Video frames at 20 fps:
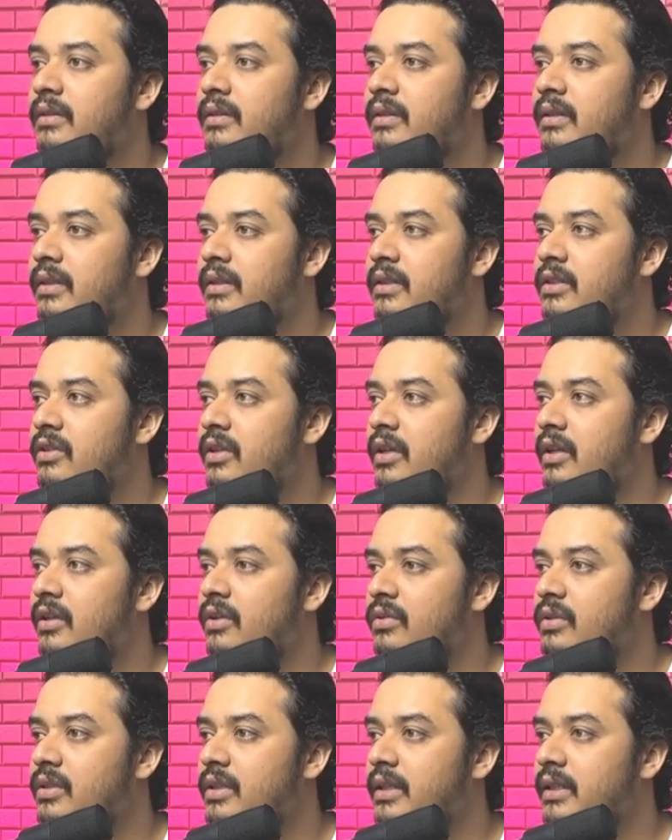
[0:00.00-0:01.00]
Let's try to
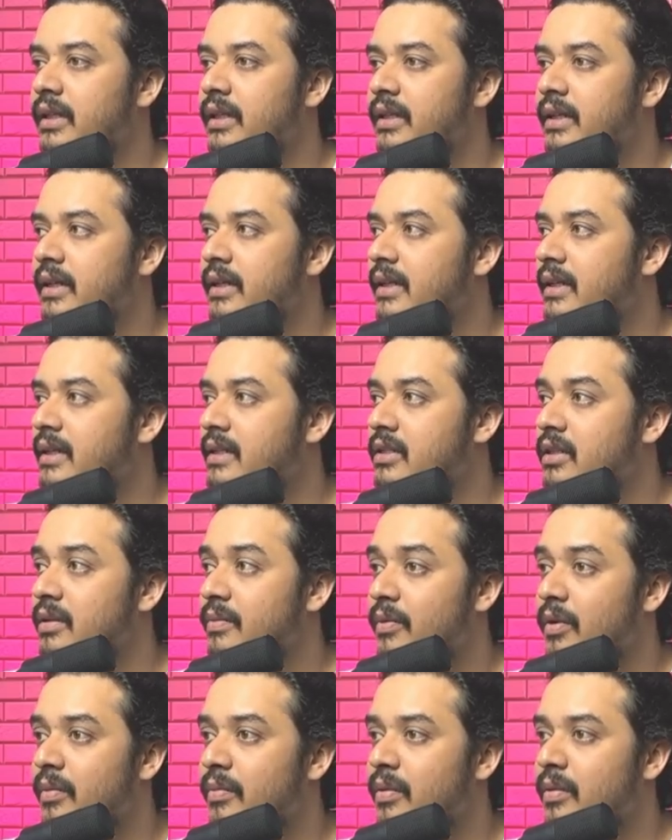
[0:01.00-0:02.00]
see that, right? That's the
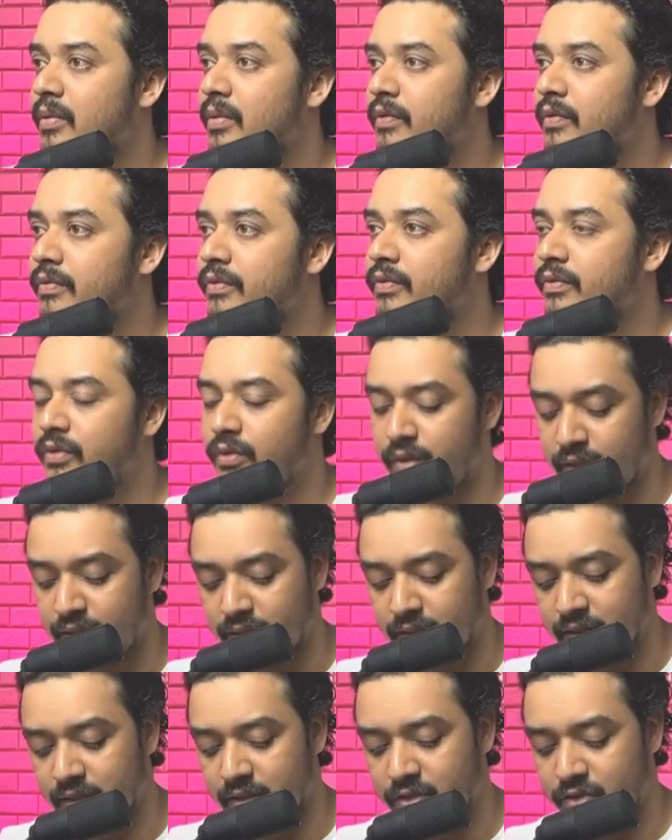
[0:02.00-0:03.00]
problem of doing
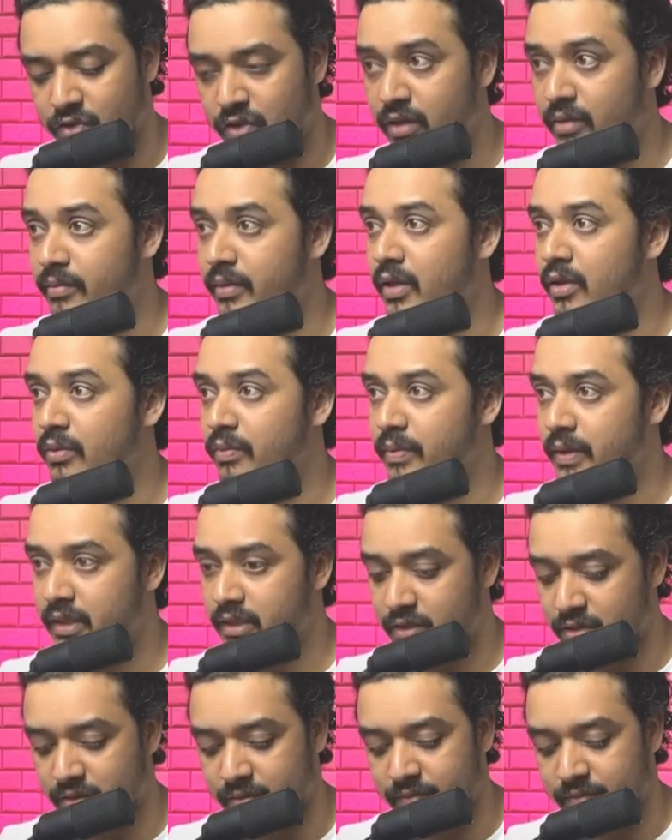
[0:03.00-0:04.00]
the string
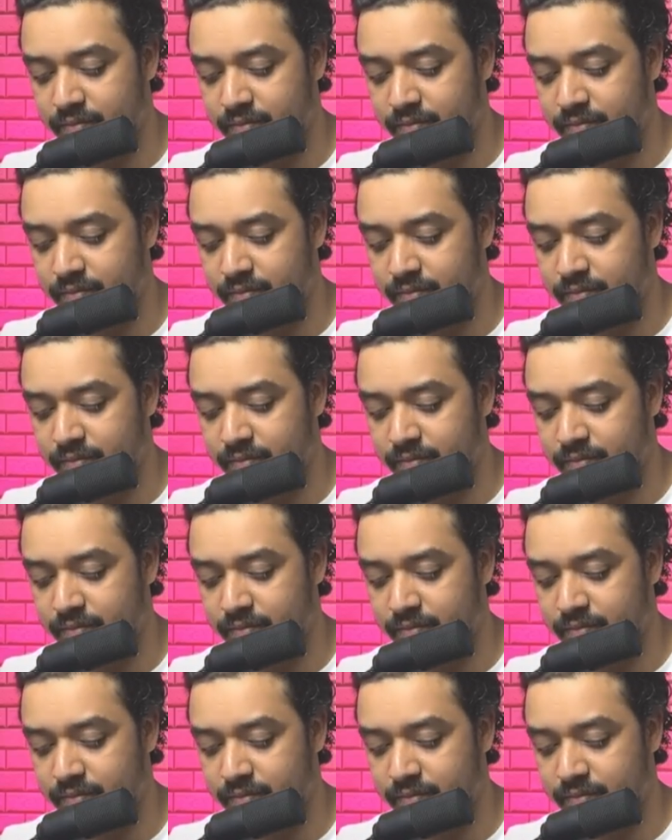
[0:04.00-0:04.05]
manipulation.